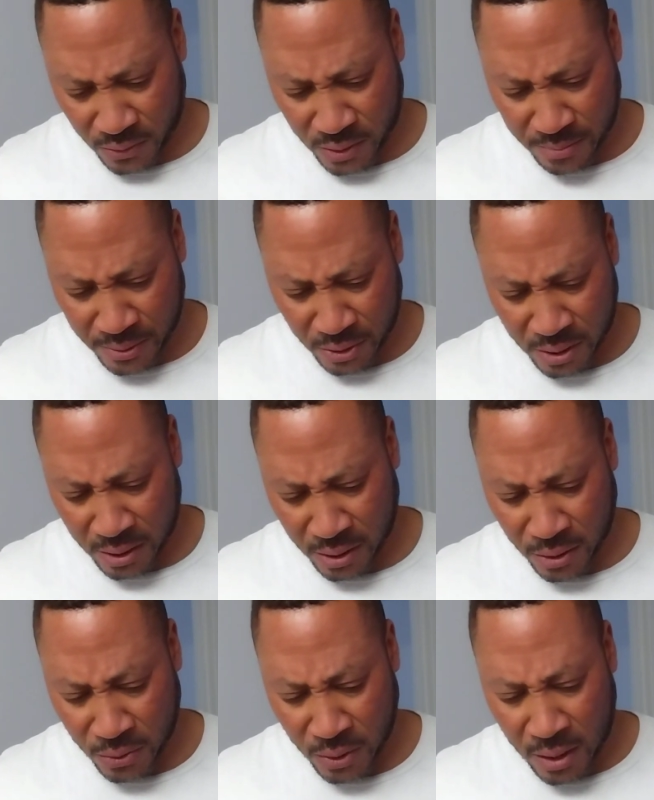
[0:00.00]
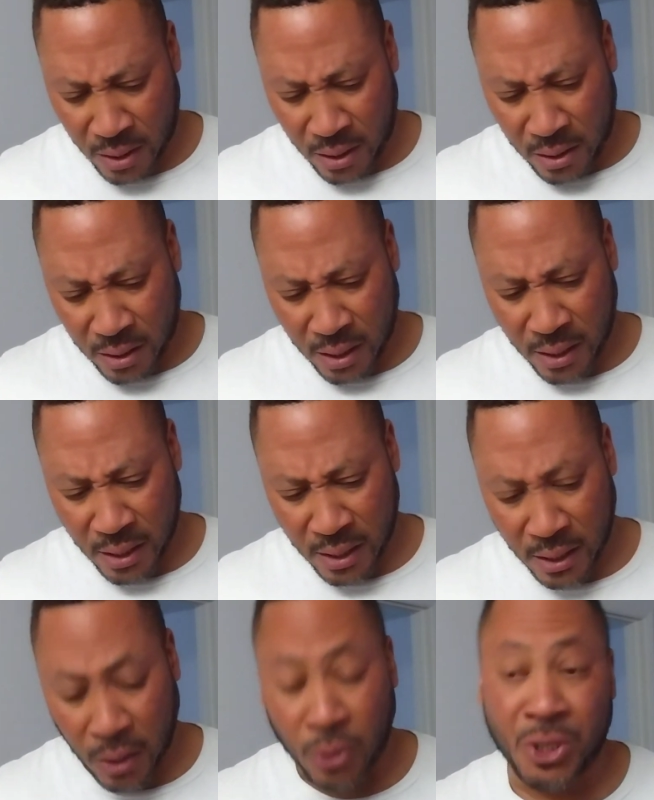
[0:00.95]
What other beers did they do? The
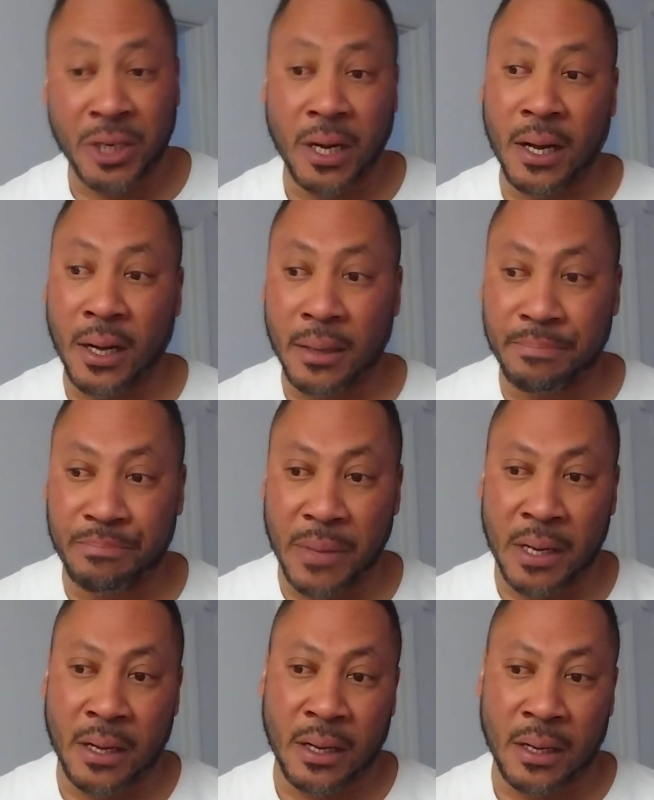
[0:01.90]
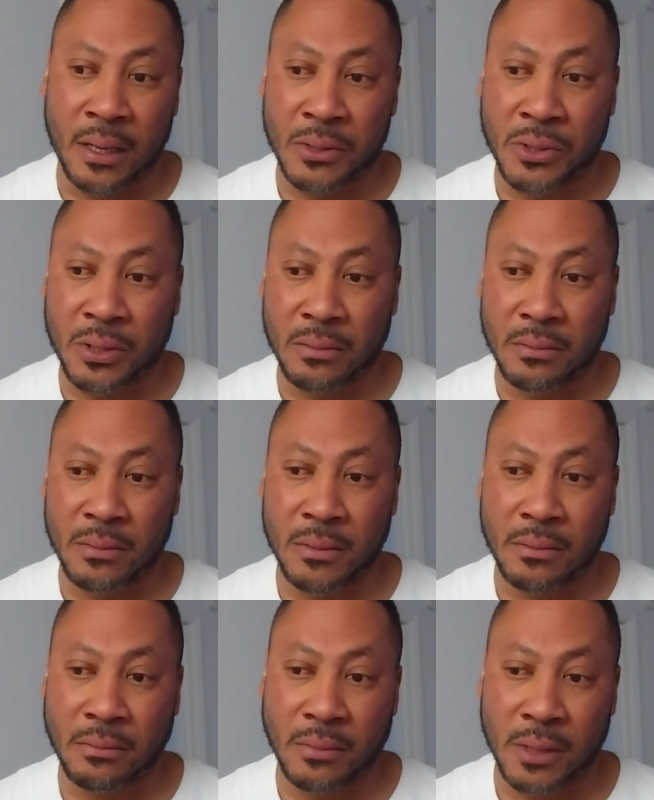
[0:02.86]
Old Chub,
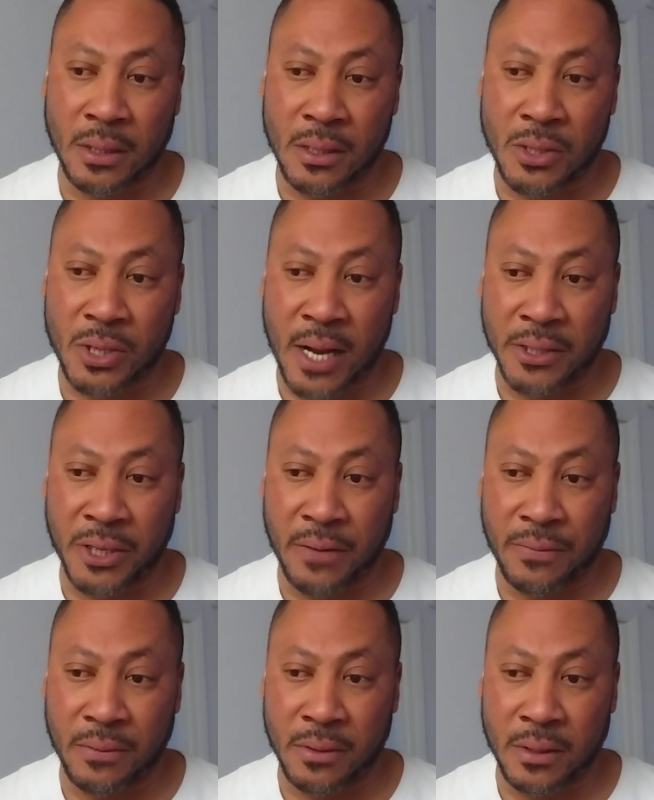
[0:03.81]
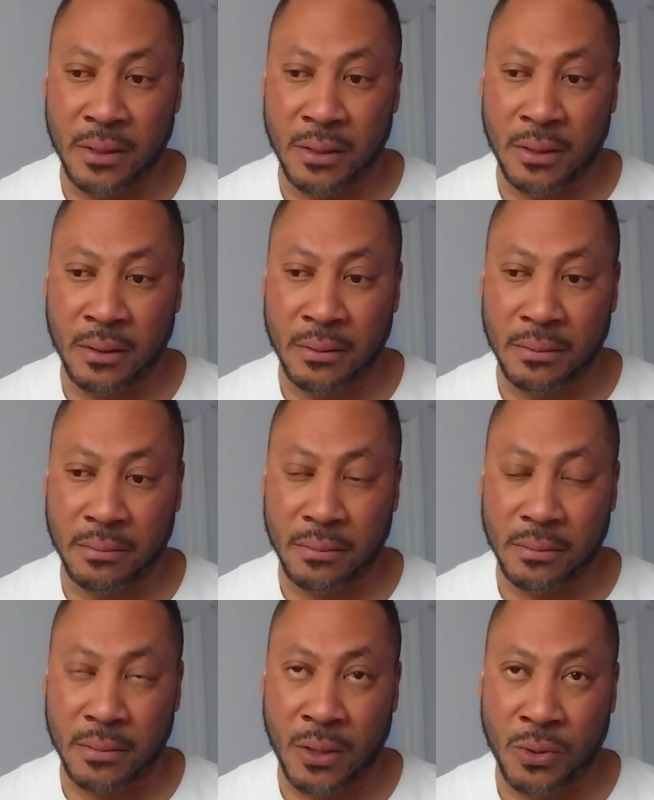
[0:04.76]
Scotch Heavy, their
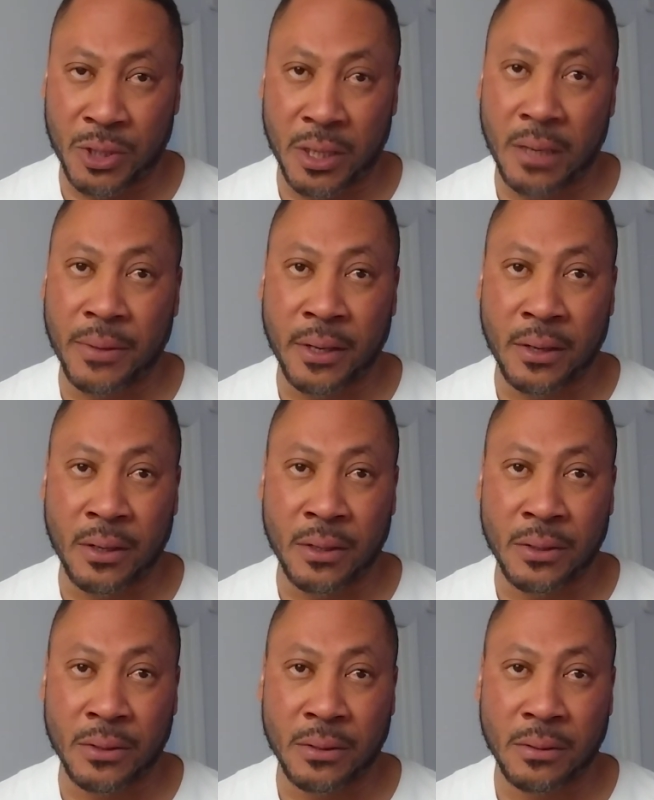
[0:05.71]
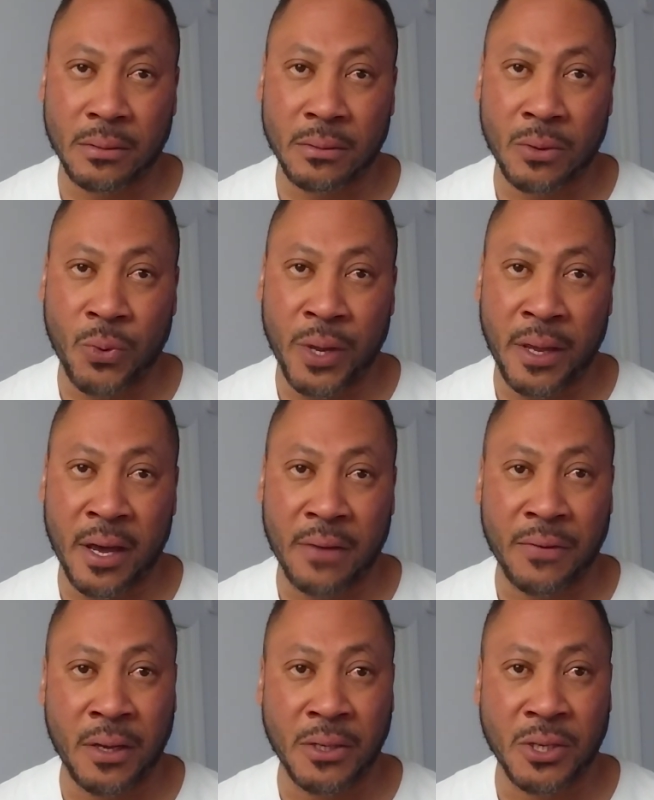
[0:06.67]
Old Chub, there's Wee
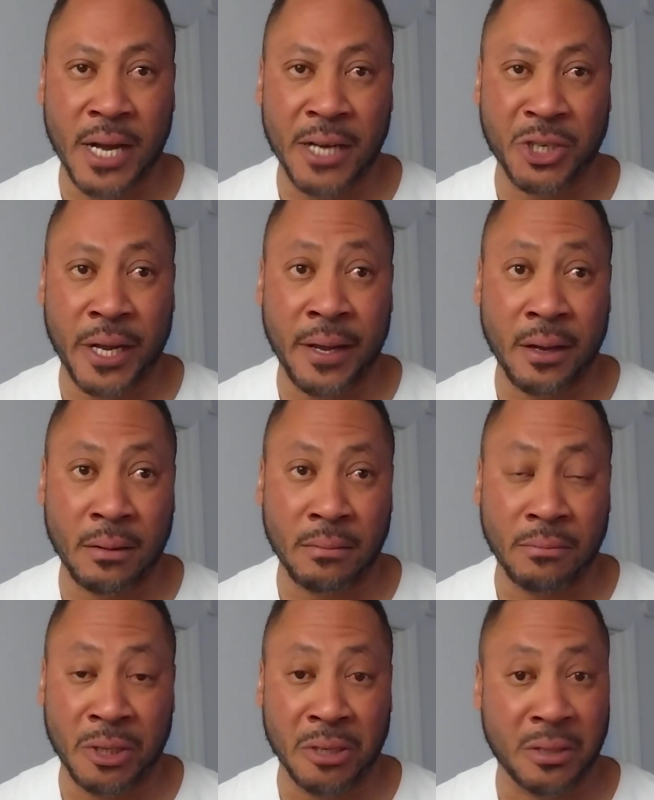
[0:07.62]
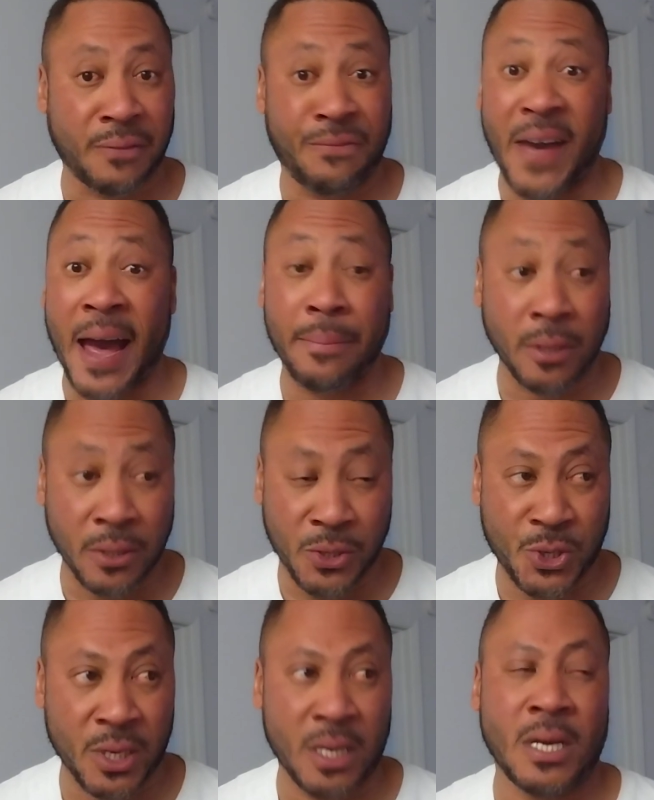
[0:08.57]
Heavy Scotch Ale, which is
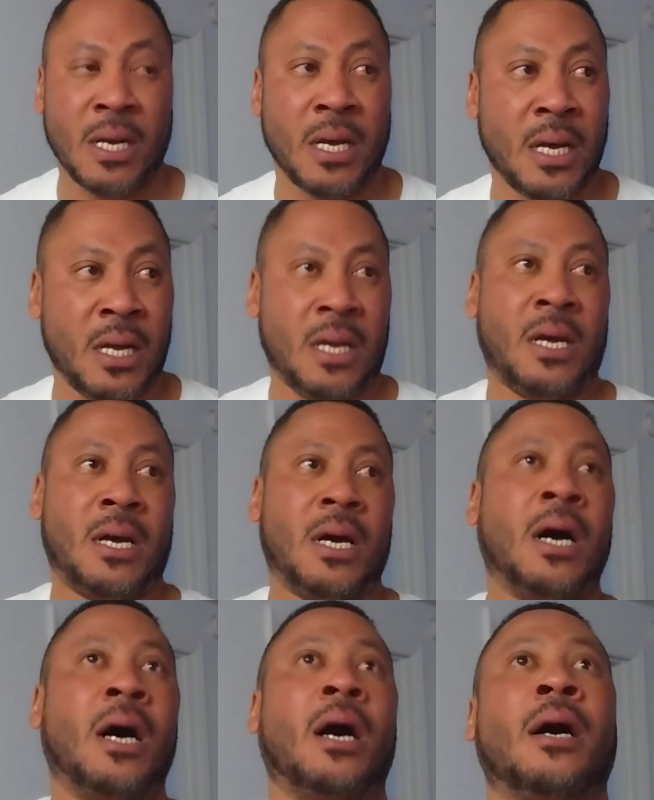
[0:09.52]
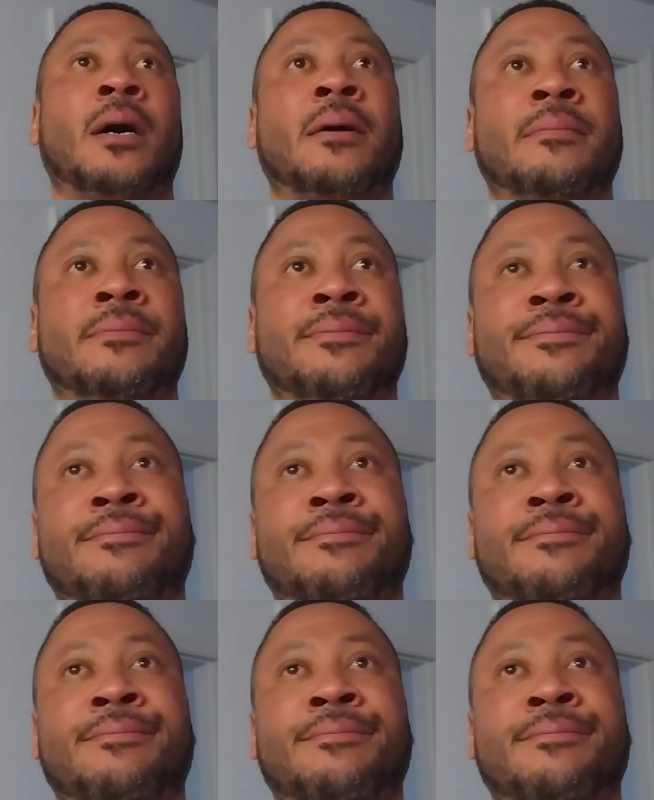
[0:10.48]
fabulous. What